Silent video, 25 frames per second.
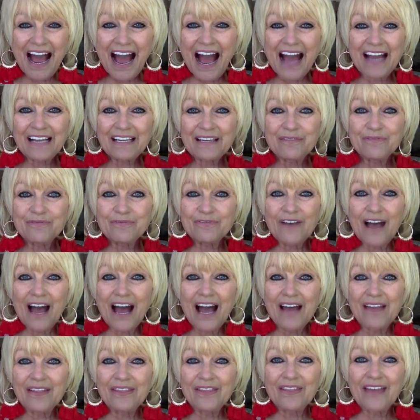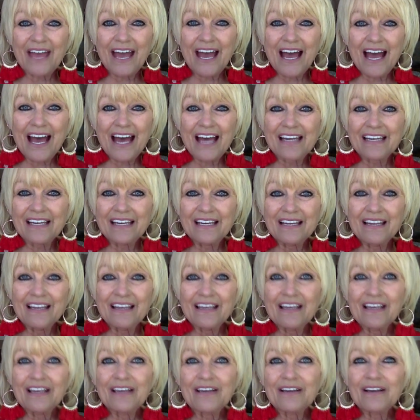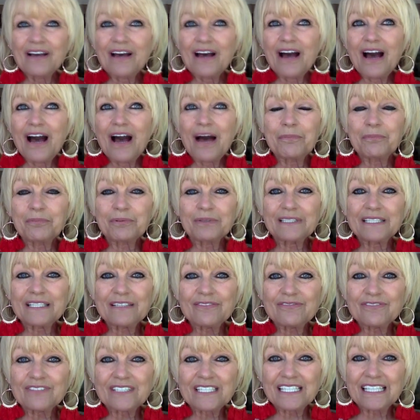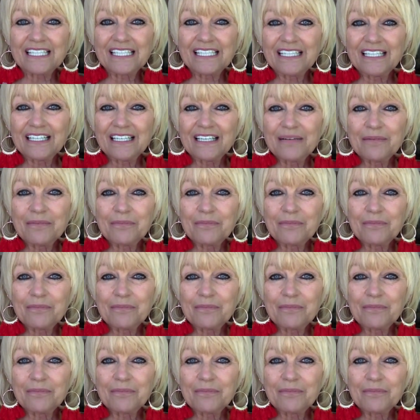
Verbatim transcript: I can find that uplifting